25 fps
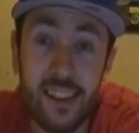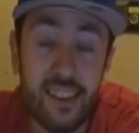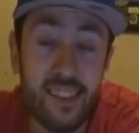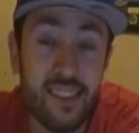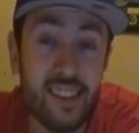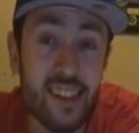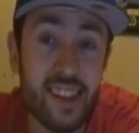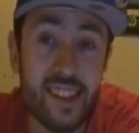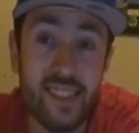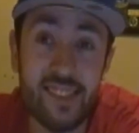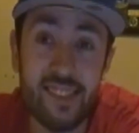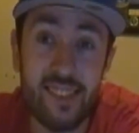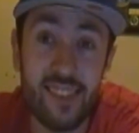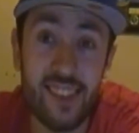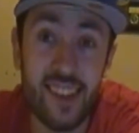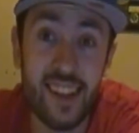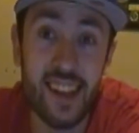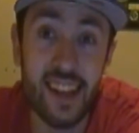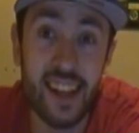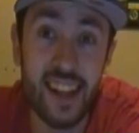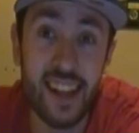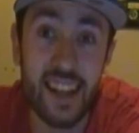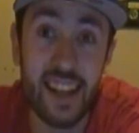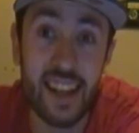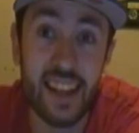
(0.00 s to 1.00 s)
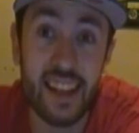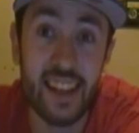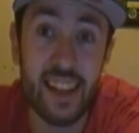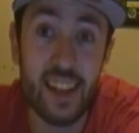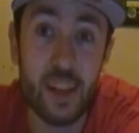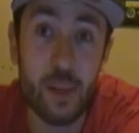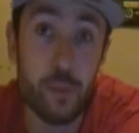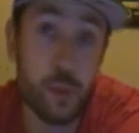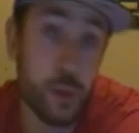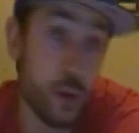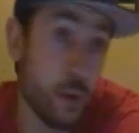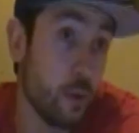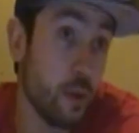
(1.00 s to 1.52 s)
Like, why?
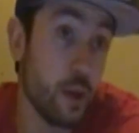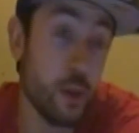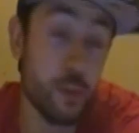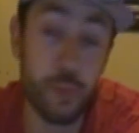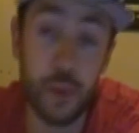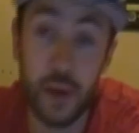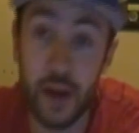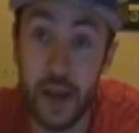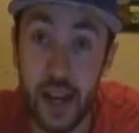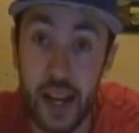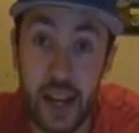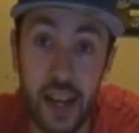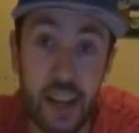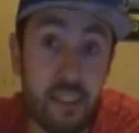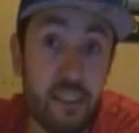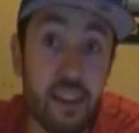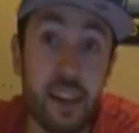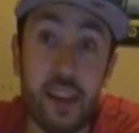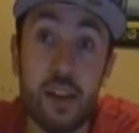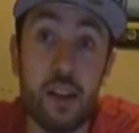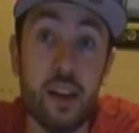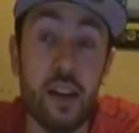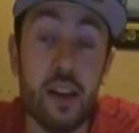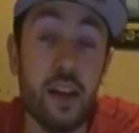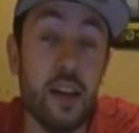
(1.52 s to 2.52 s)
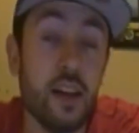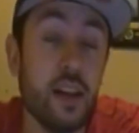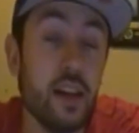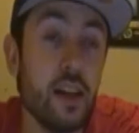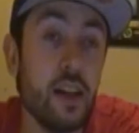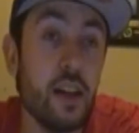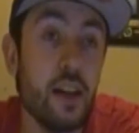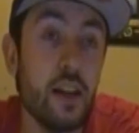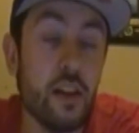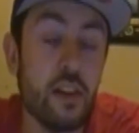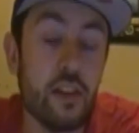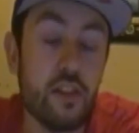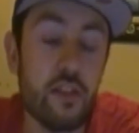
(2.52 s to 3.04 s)
PewDiePie,
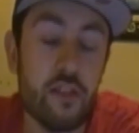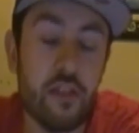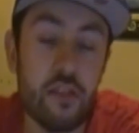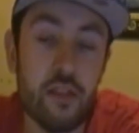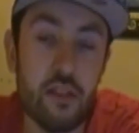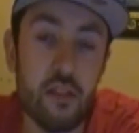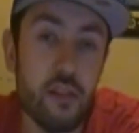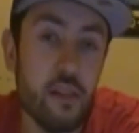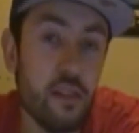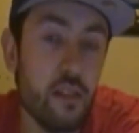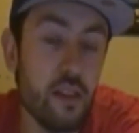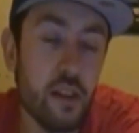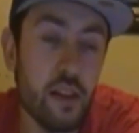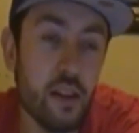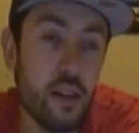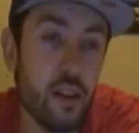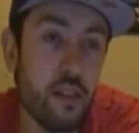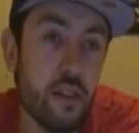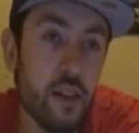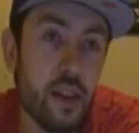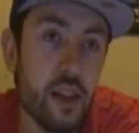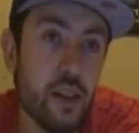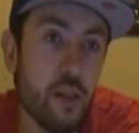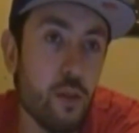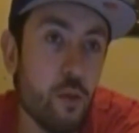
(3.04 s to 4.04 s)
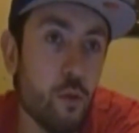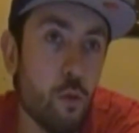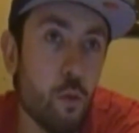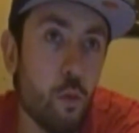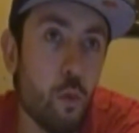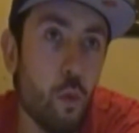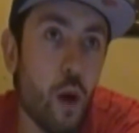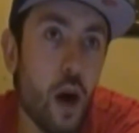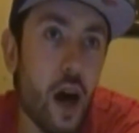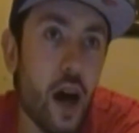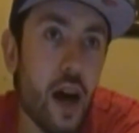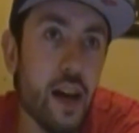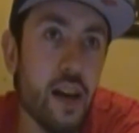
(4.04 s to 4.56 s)
like,
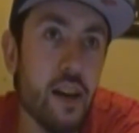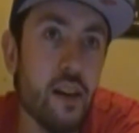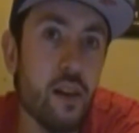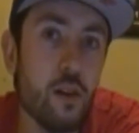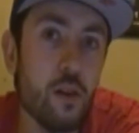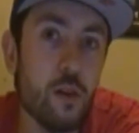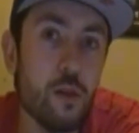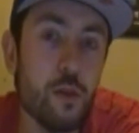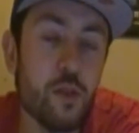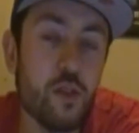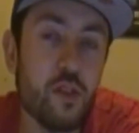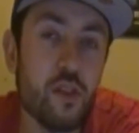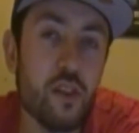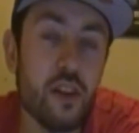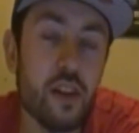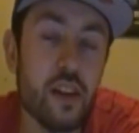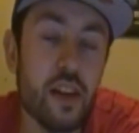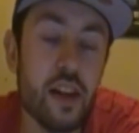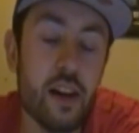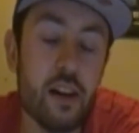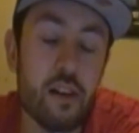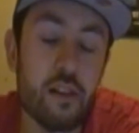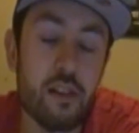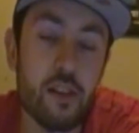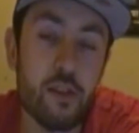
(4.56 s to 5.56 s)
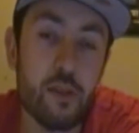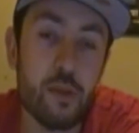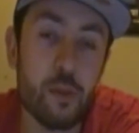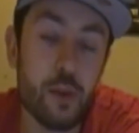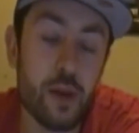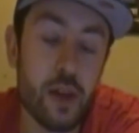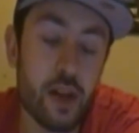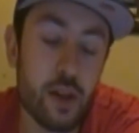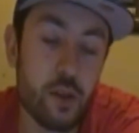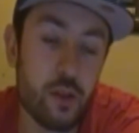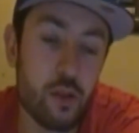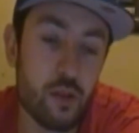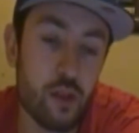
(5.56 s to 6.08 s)
why did all of a sudden now
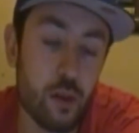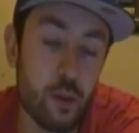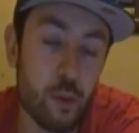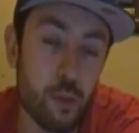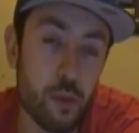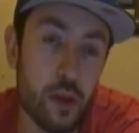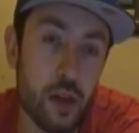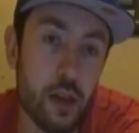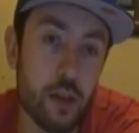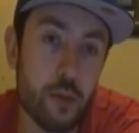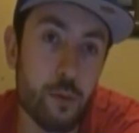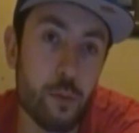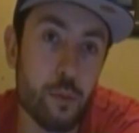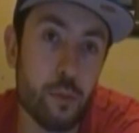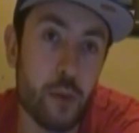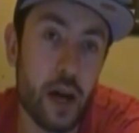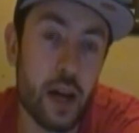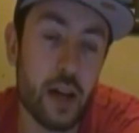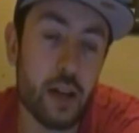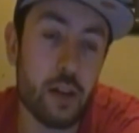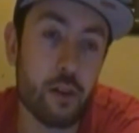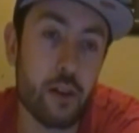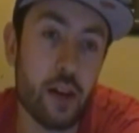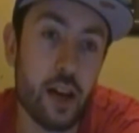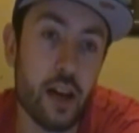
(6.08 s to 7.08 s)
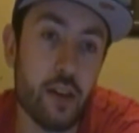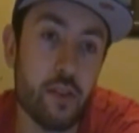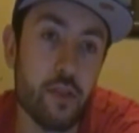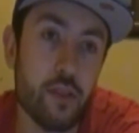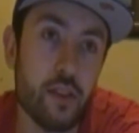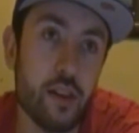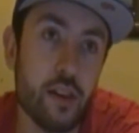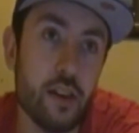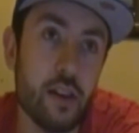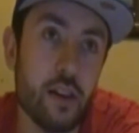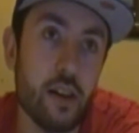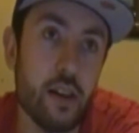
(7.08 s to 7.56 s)
everybody start playing Minecraft?